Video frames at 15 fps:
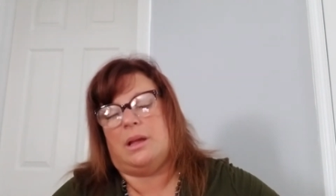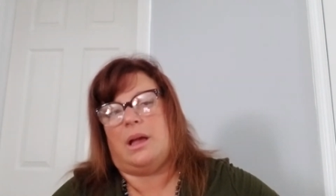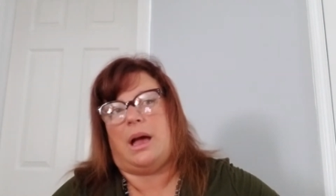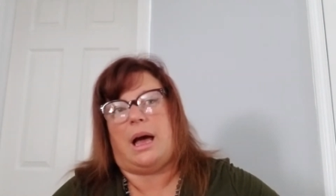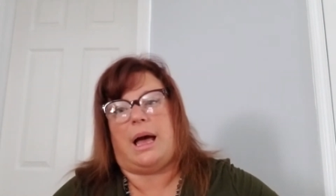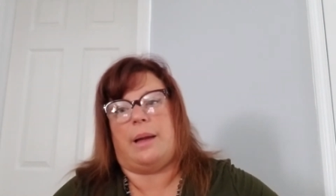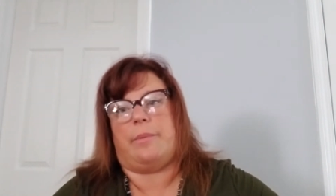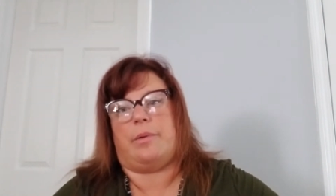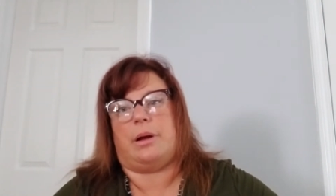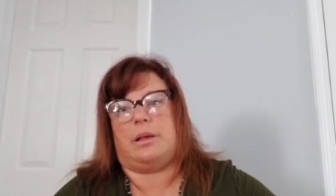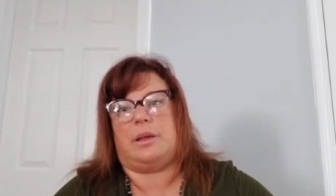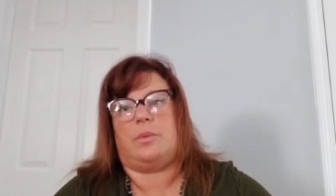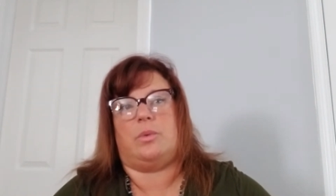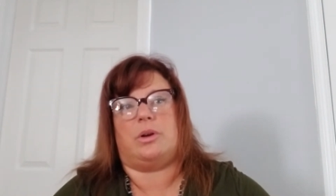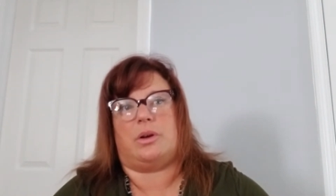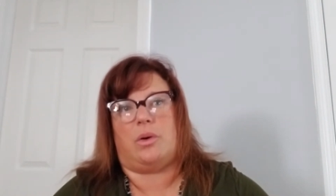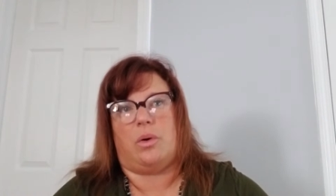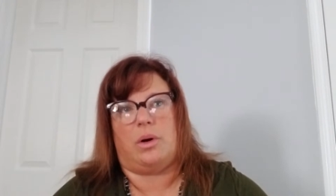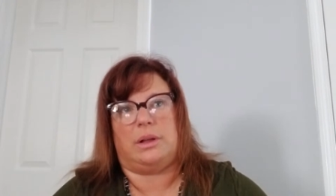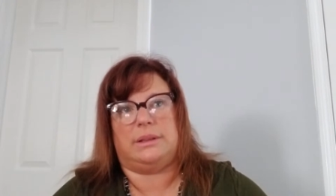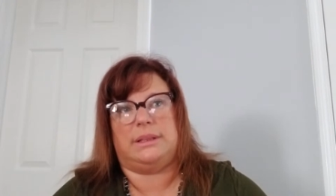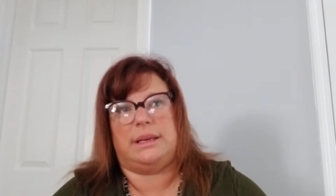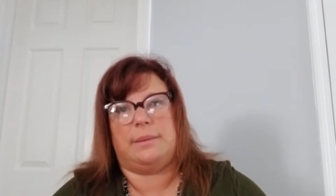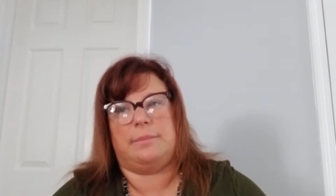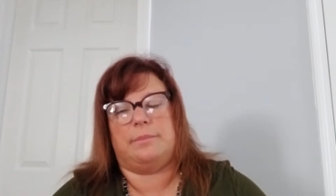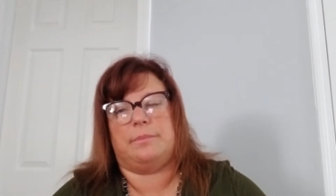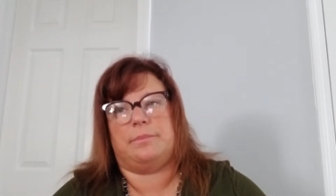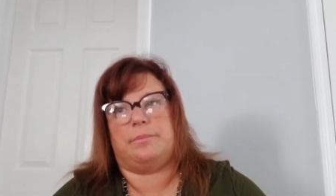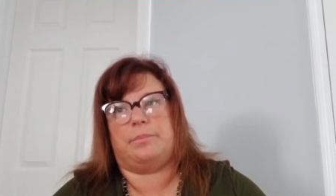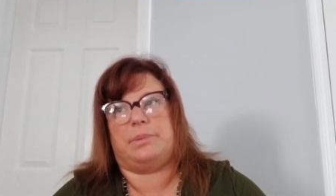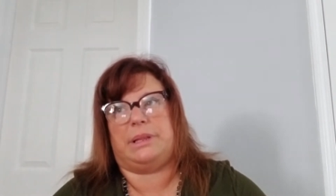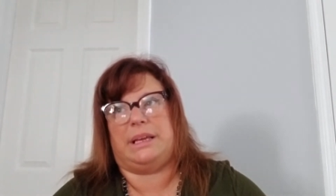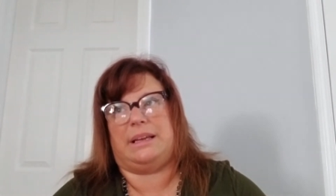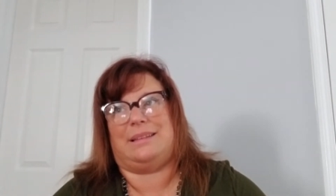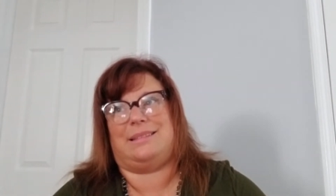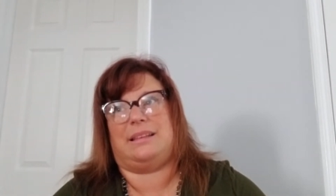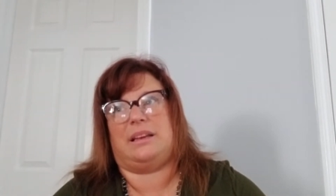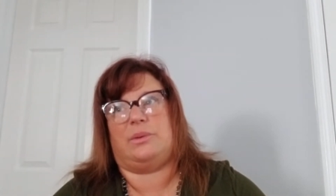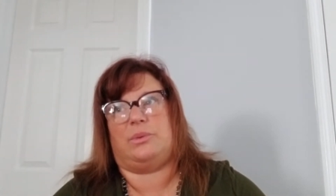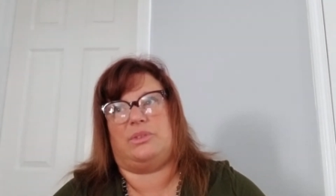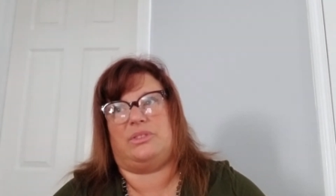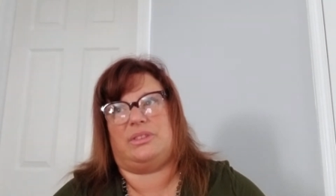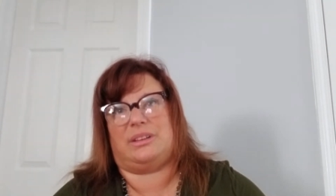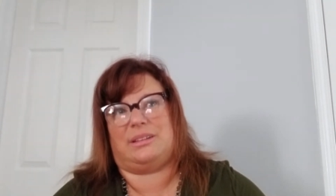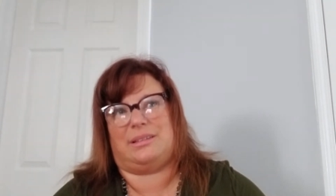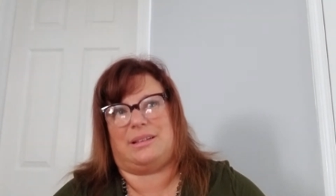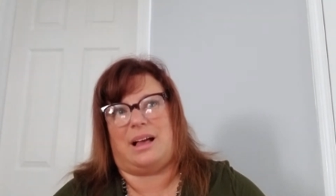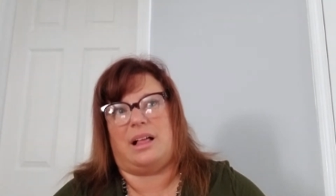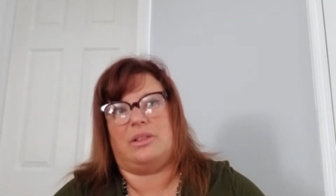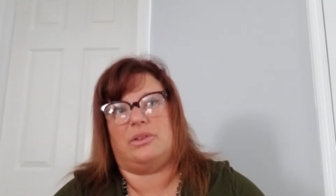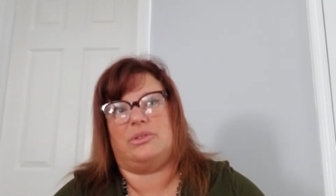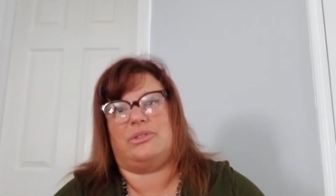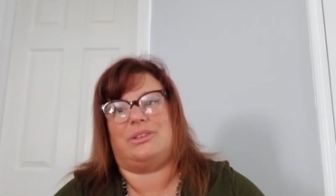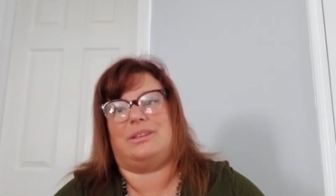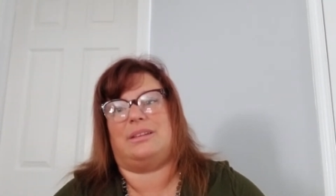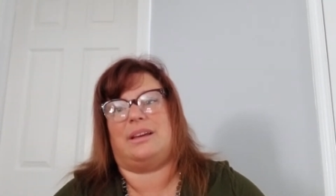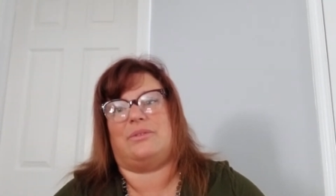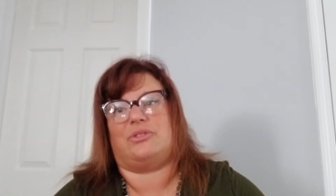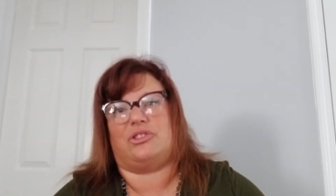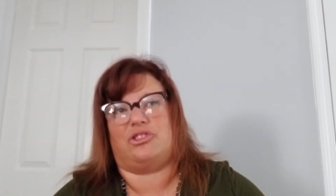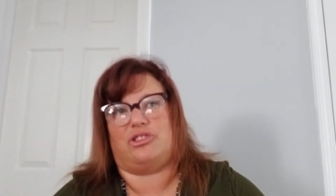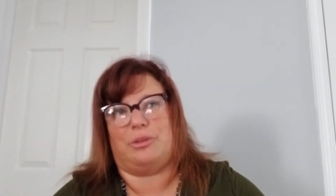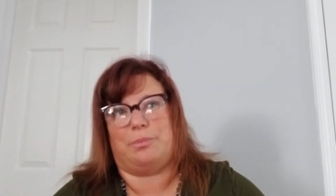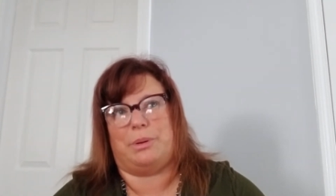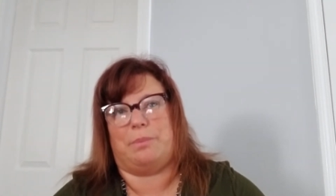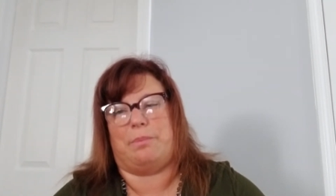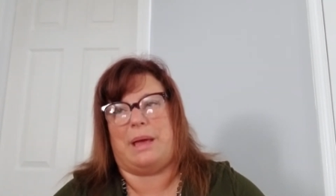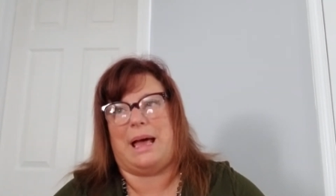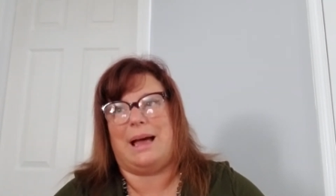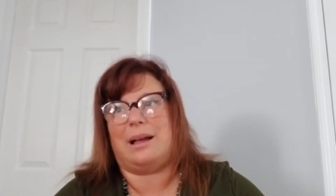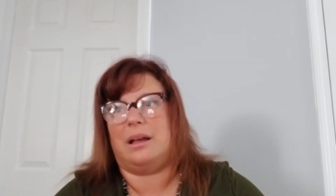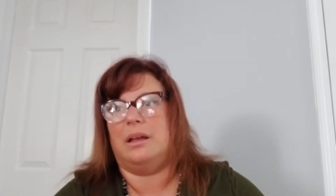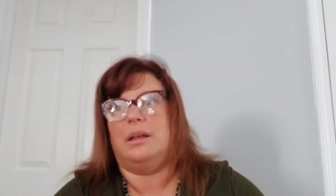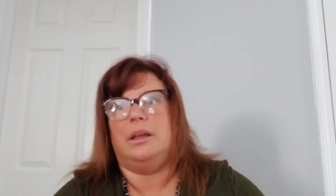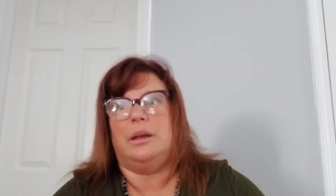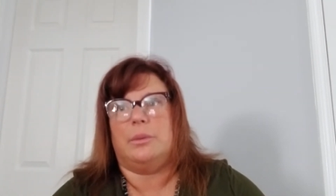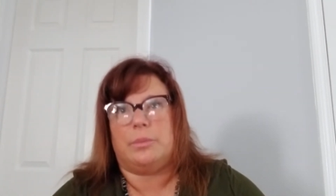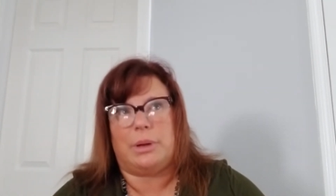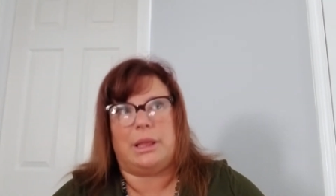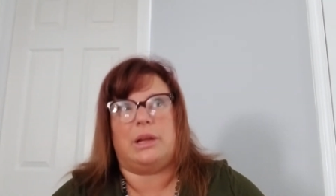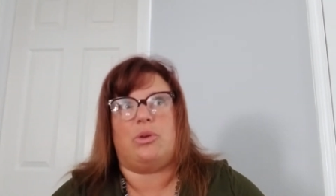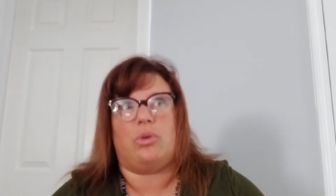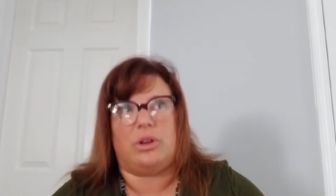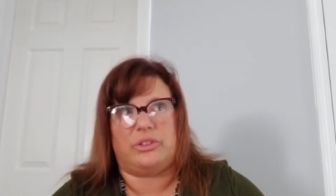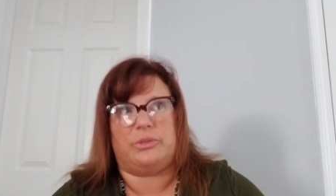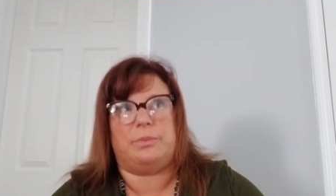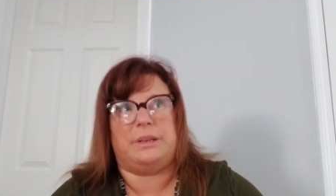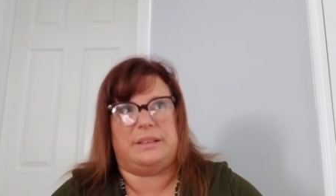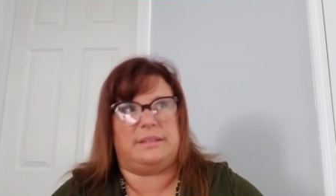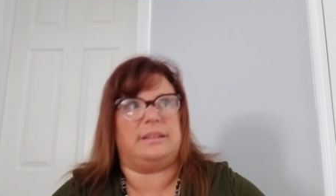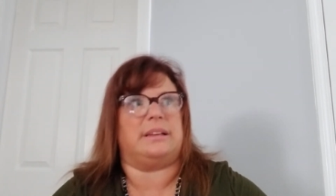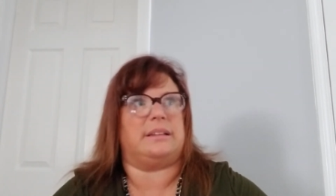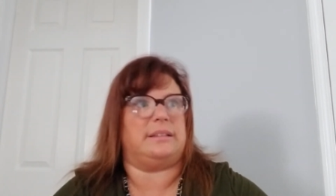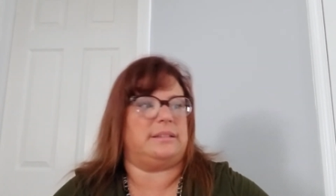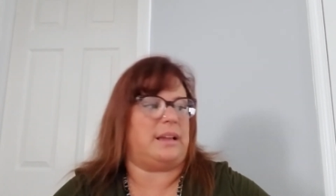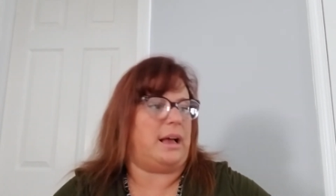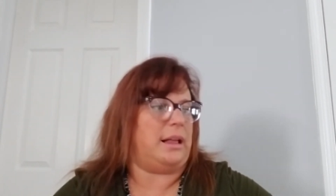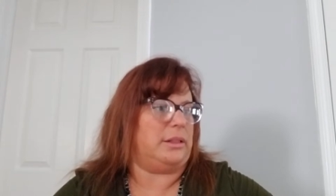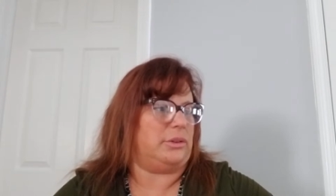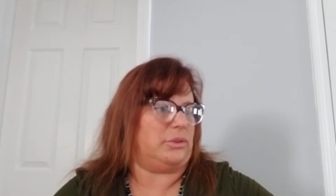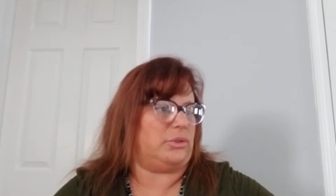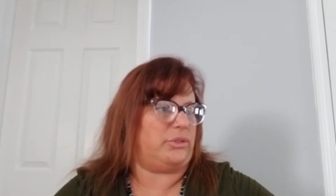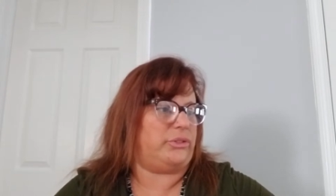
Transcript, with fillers: I probably would have called them. But like I said, it was $6 and to have to ship it back probably cost me $6.